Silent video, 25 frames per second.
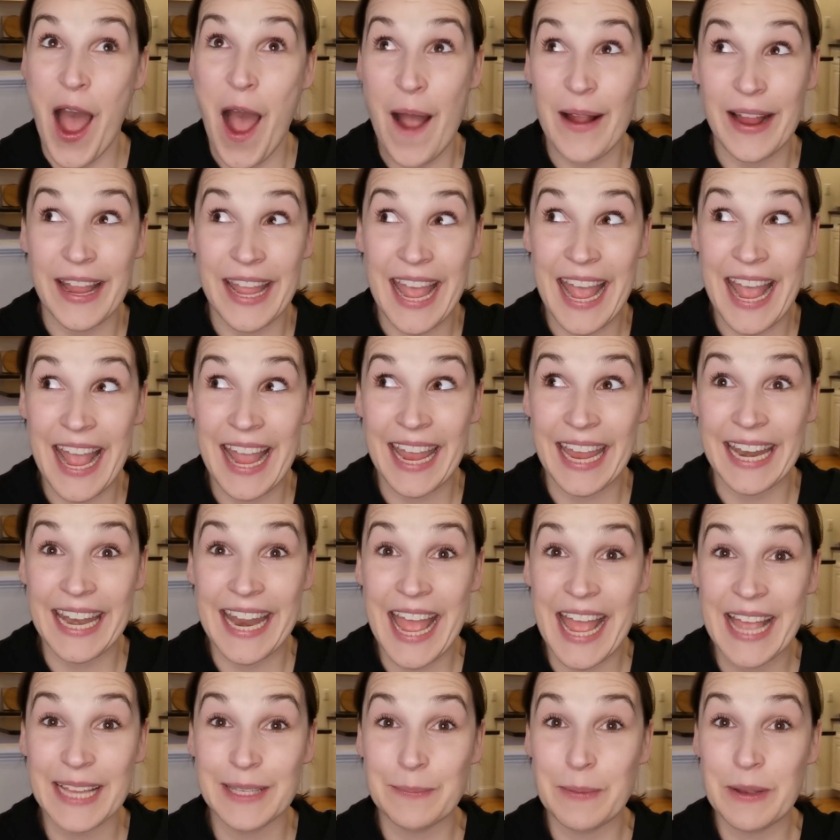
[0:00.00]
Okay, it
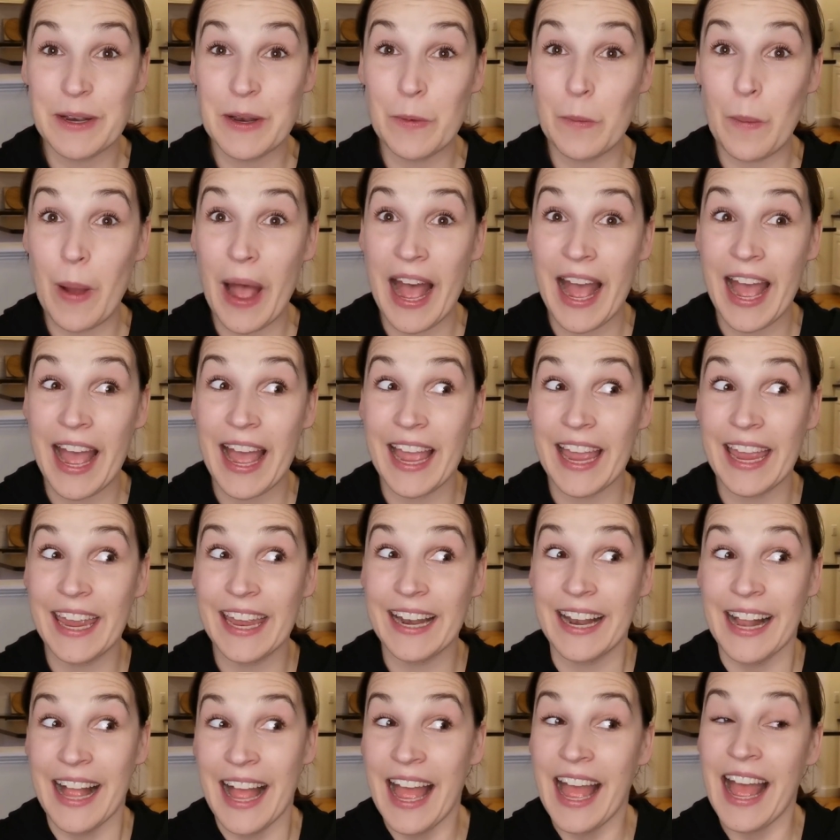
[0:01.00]
has been a
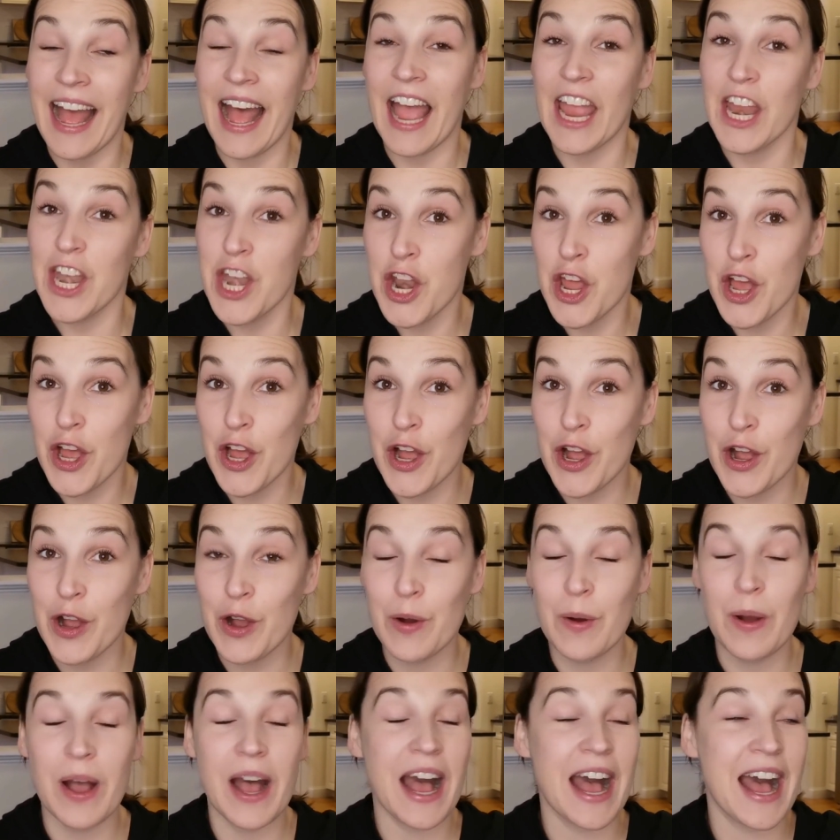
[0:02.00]
while. I
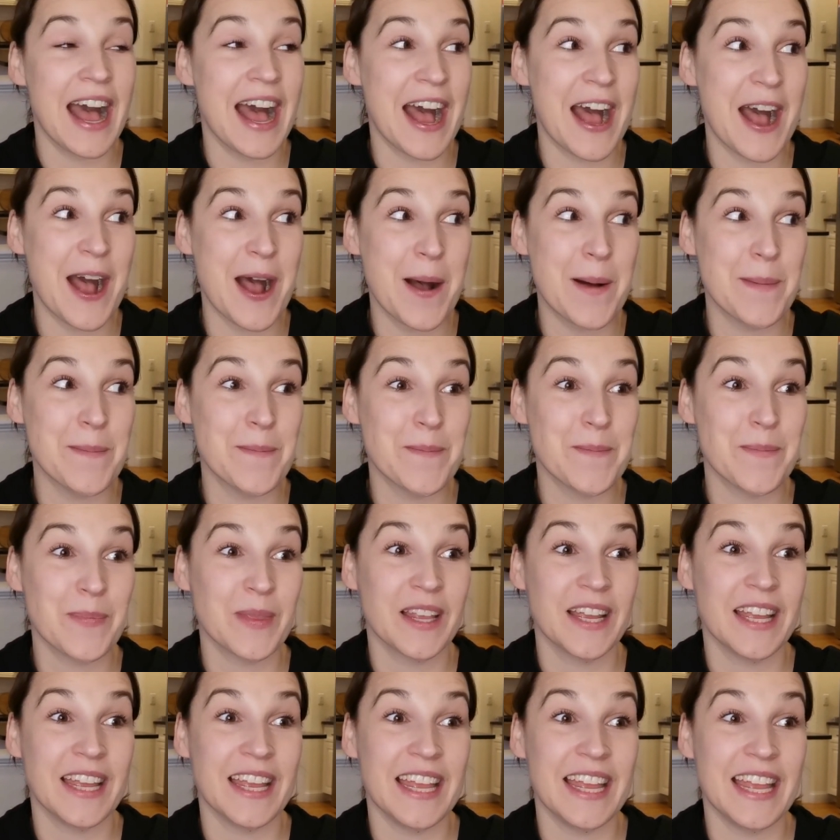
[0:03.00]
know
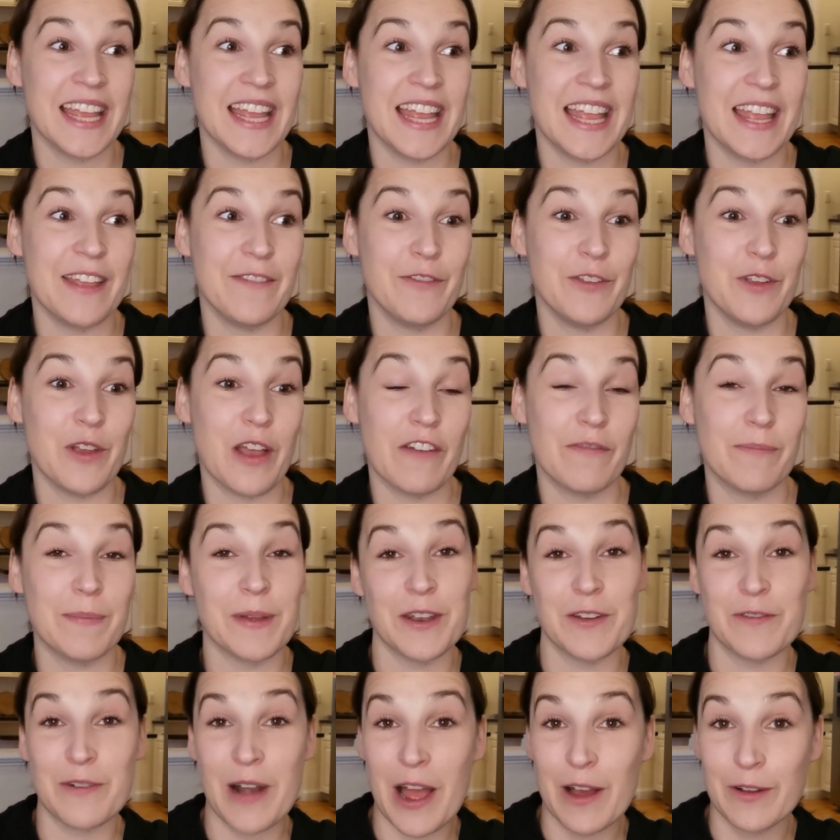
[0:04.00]
if you have
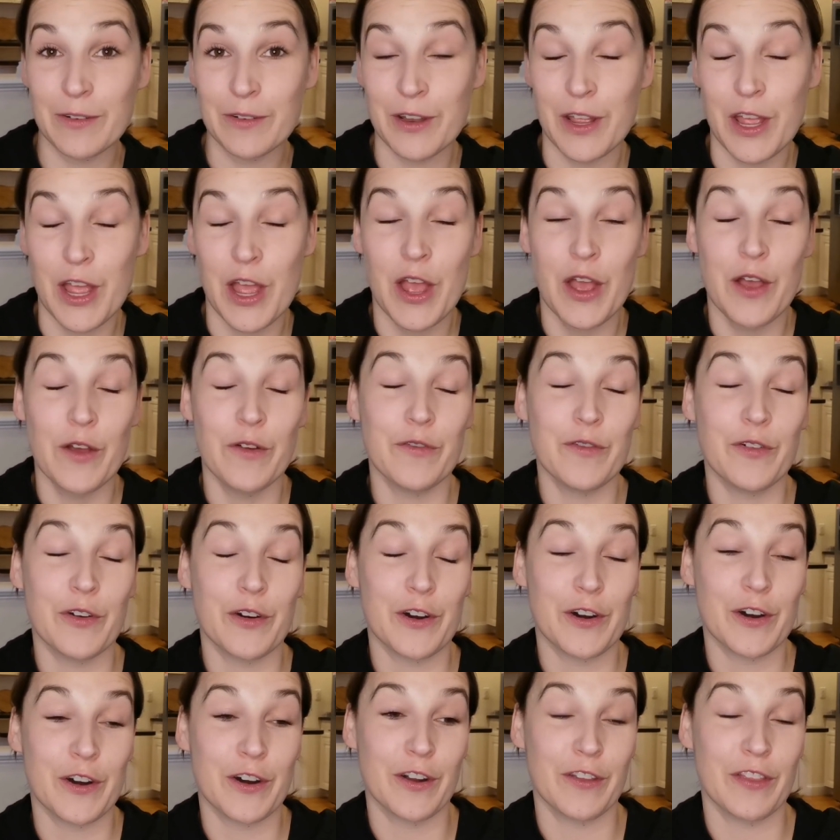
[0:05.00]
been around
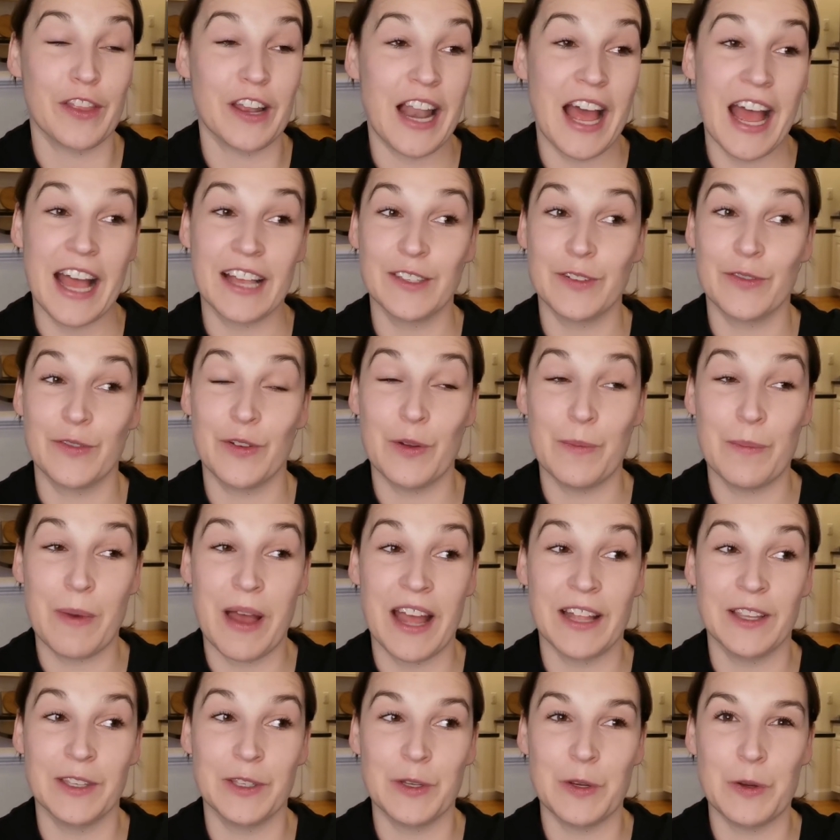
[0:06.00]
for the last few
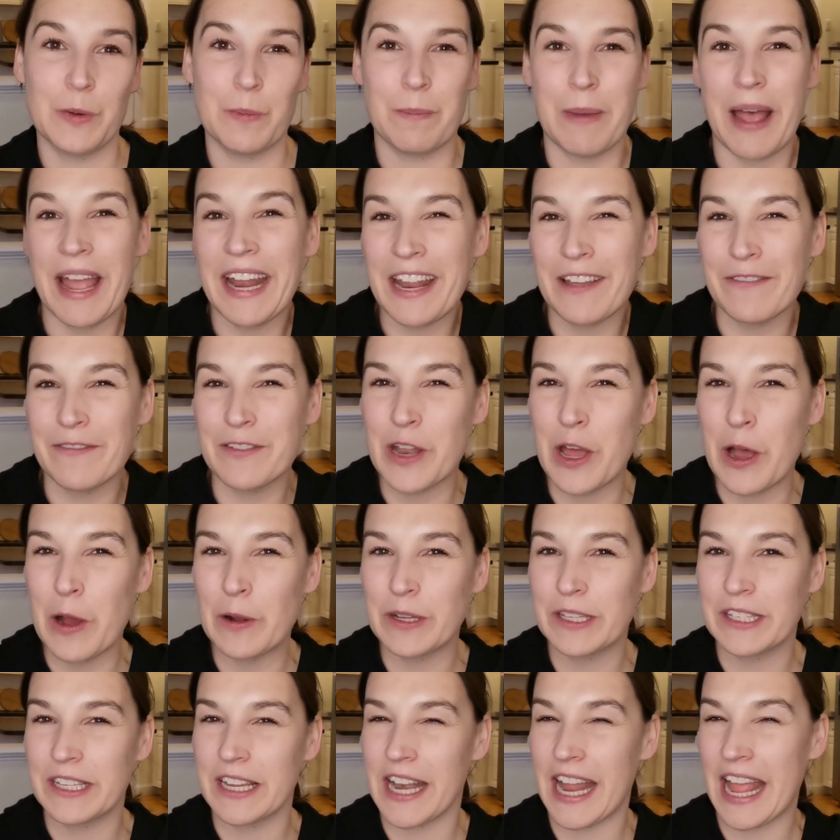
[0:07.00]
months, you might have
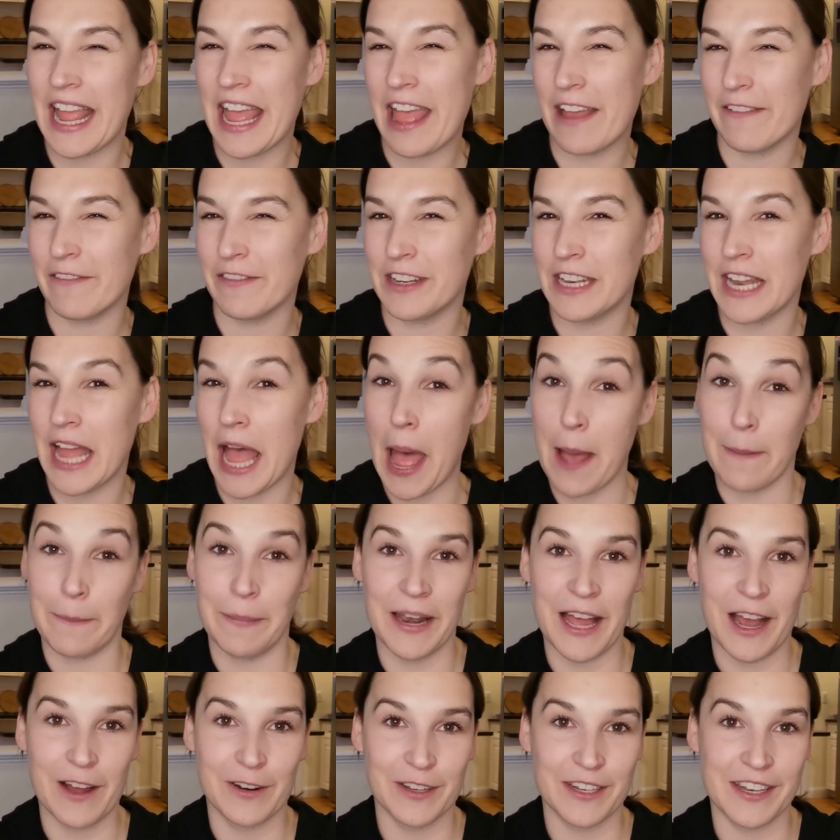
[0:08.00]
noticed that I haven't
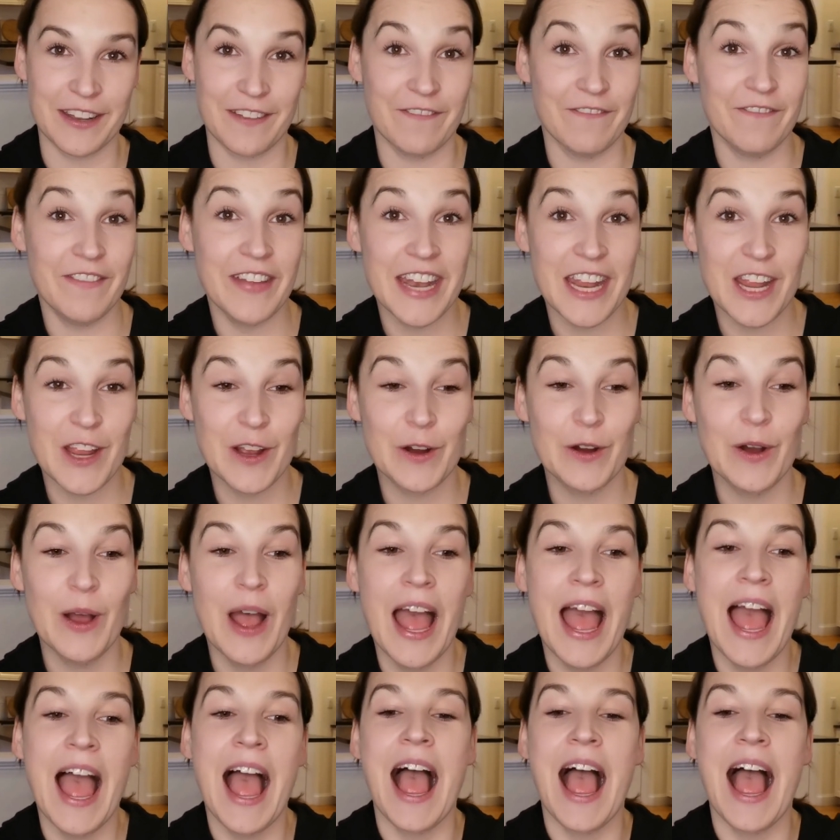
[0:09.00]
uploaded a video.